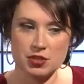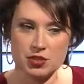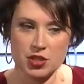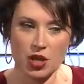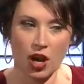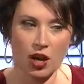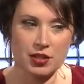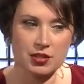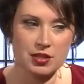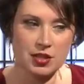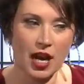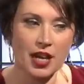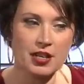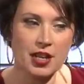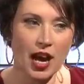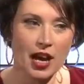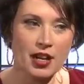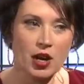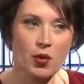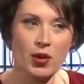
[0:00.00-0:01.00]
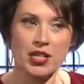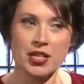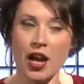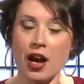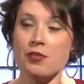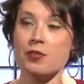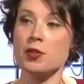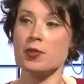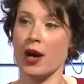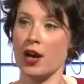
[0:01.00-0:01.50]
talk I, I, know
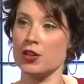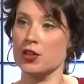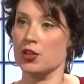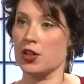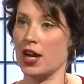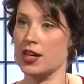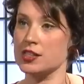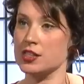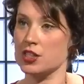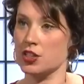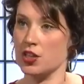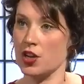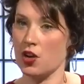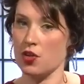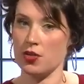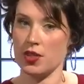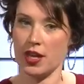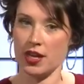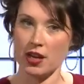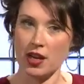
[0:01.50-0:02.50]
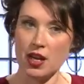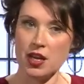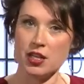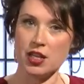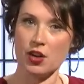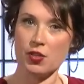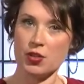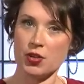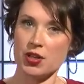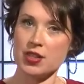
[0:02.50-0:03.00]
enough about you guys to know that you
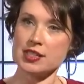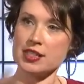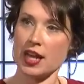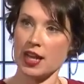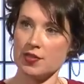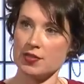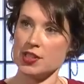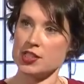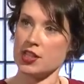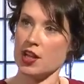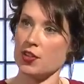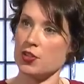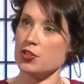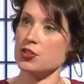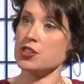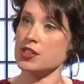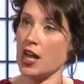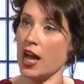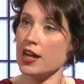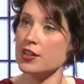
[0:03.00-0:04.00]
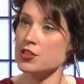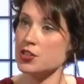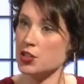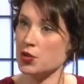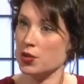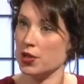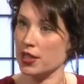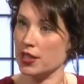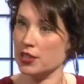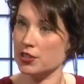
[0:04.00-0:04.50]
know there is kind of this other side to
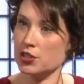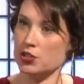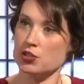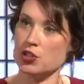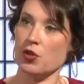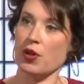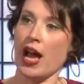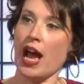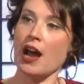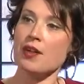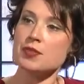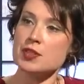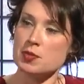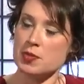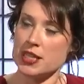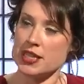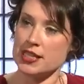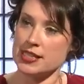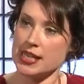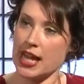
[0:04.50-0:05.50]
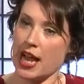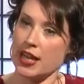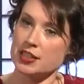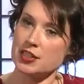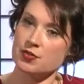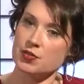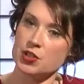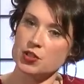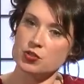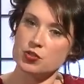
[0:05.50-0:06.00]
it and you don't have to be this
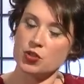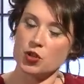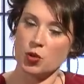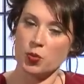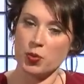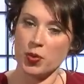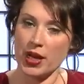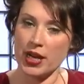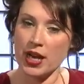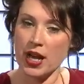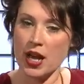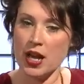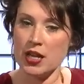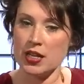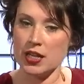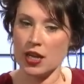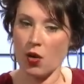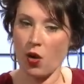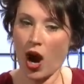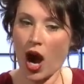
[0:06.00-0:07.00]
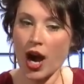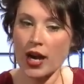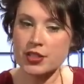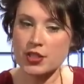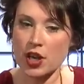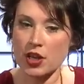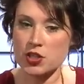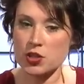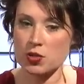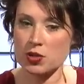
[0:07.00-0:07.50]
active user but you know i
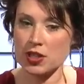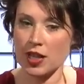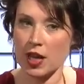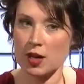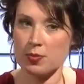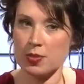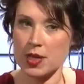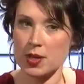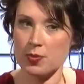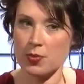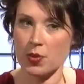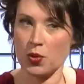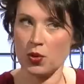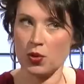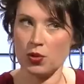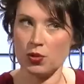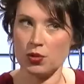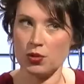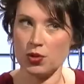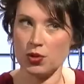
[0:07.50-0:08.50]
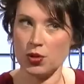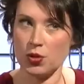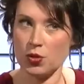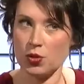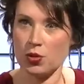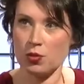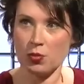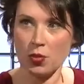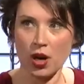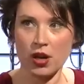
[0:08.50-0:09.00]
talk to a lot of people who
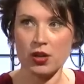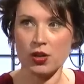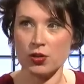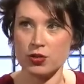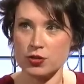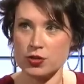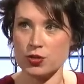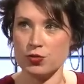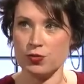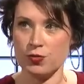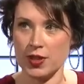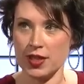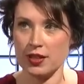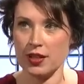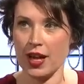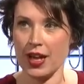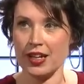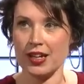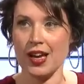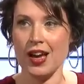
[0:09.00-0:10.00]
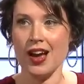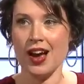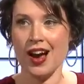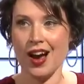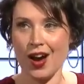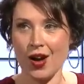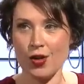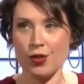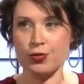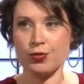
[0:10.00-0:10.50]
are muggles who feel like
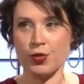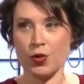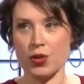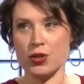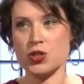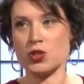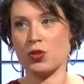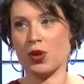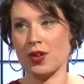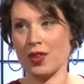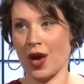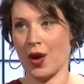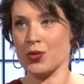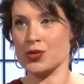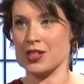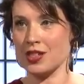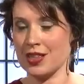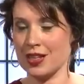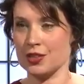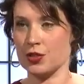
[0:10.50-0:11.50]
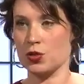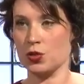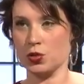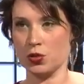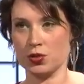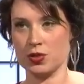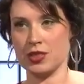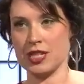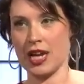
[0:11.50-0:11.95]
oh foursquare that was a thing cool